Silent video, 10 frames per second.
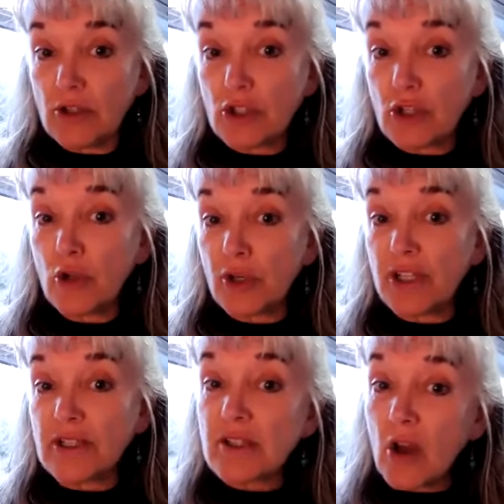to look
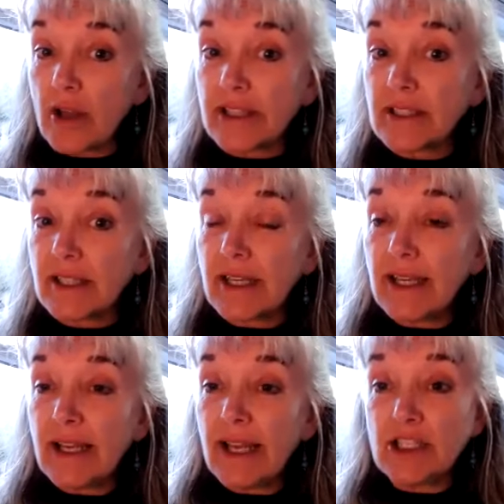inside
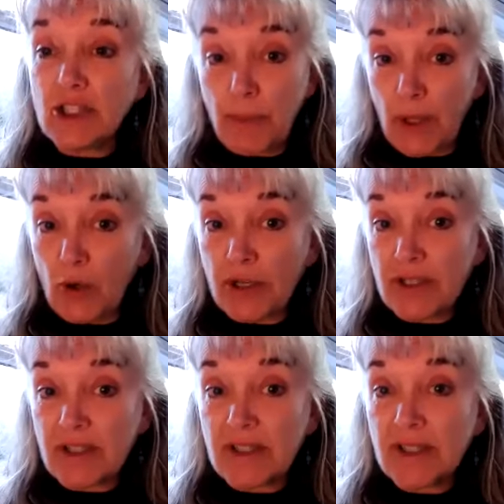and to be
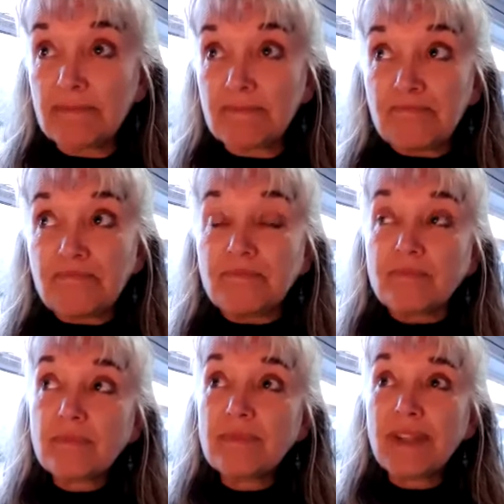honest.
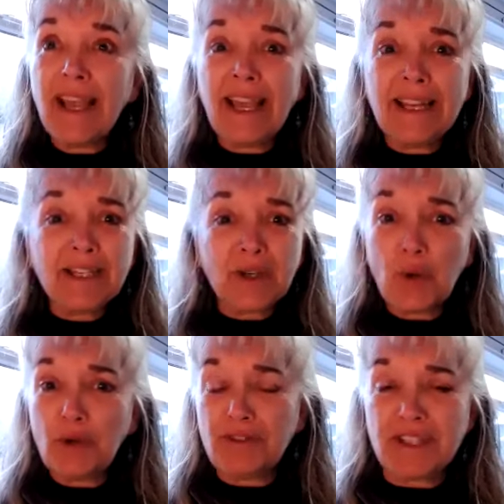And
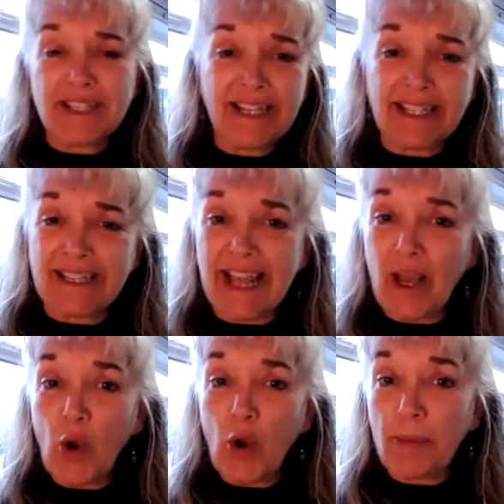all of a sudden,
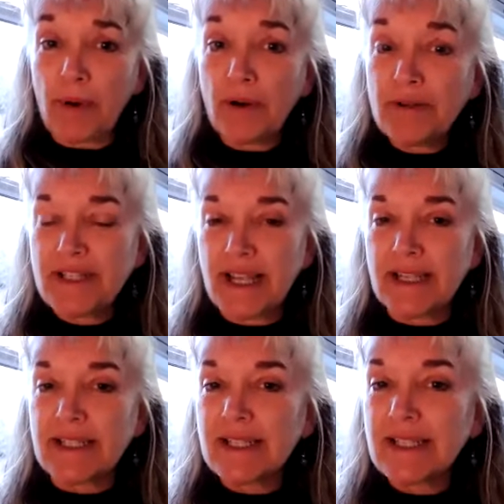that whole
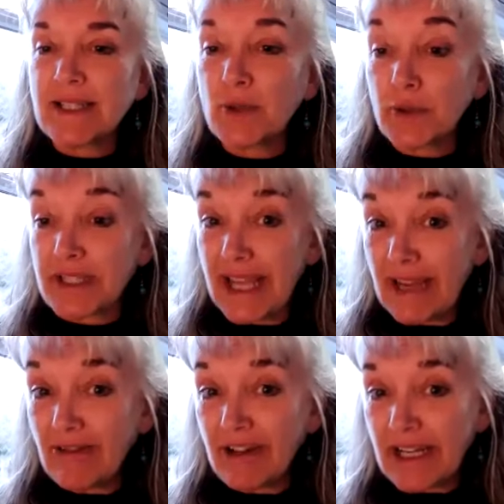process is not
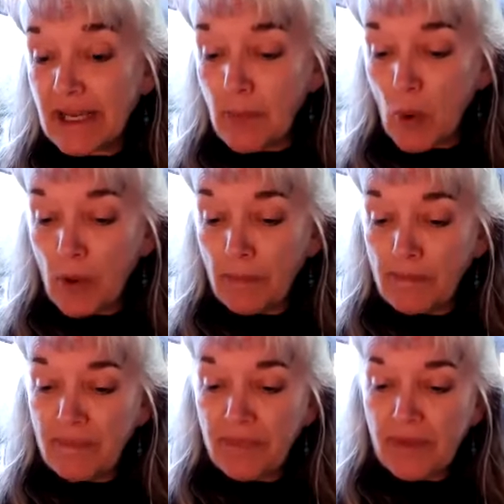scary anymore.
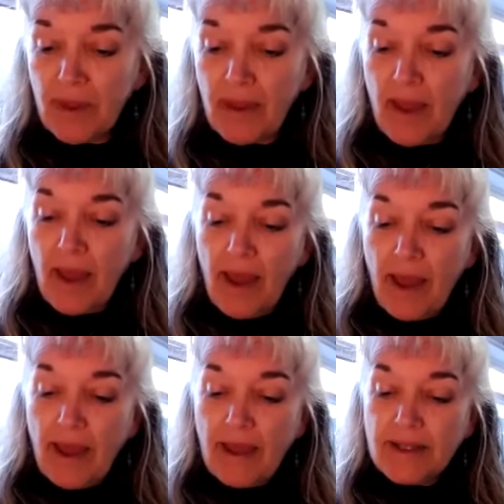
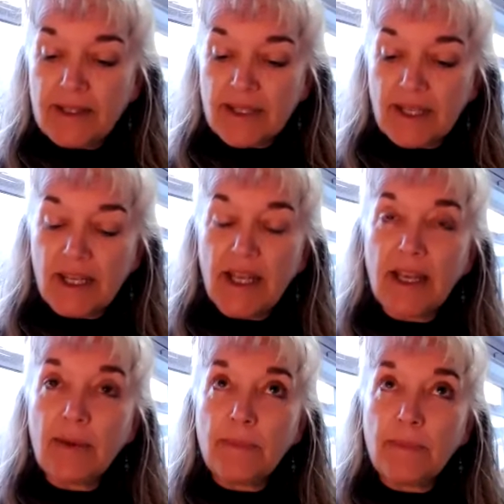And
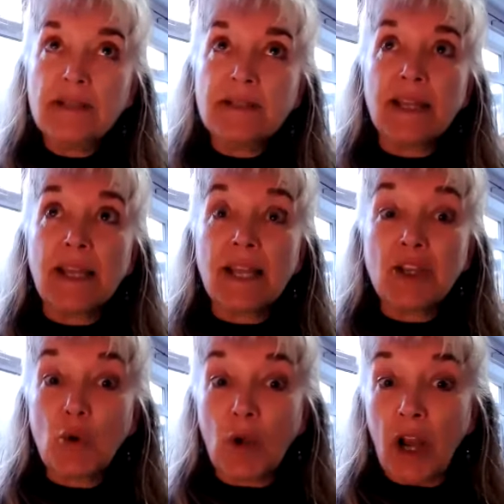it means that
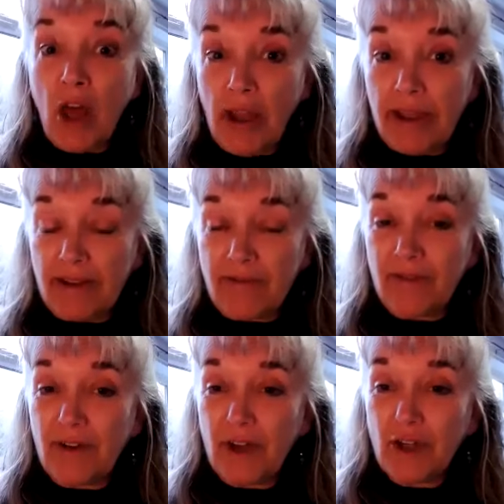in your
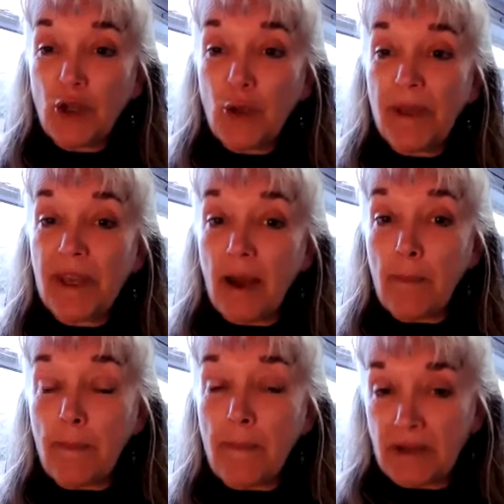life, you
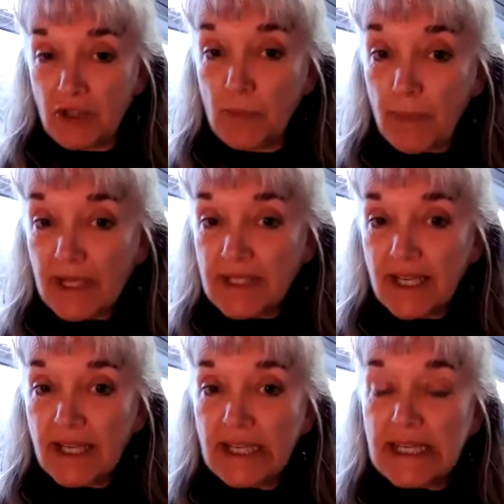become much
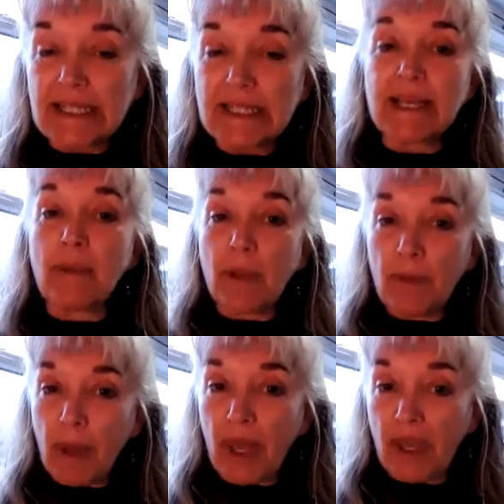better at
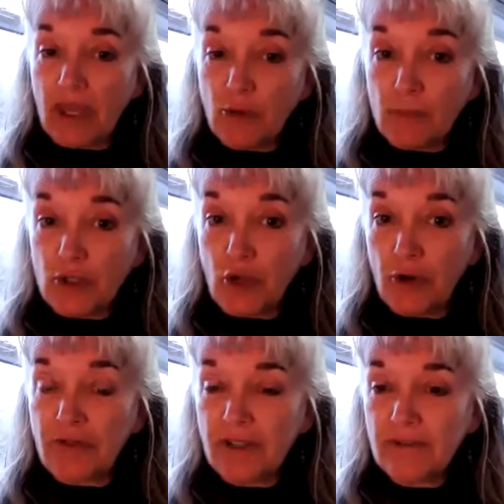stepping back and
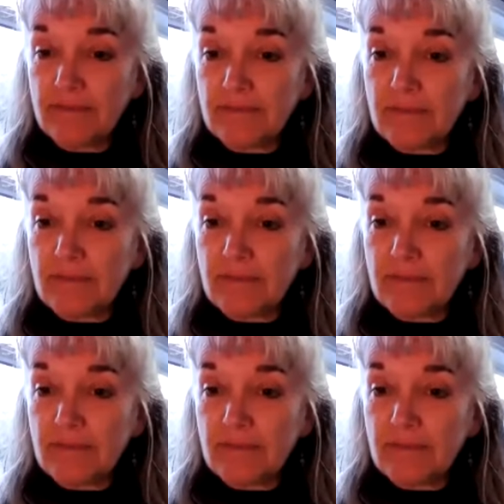observing,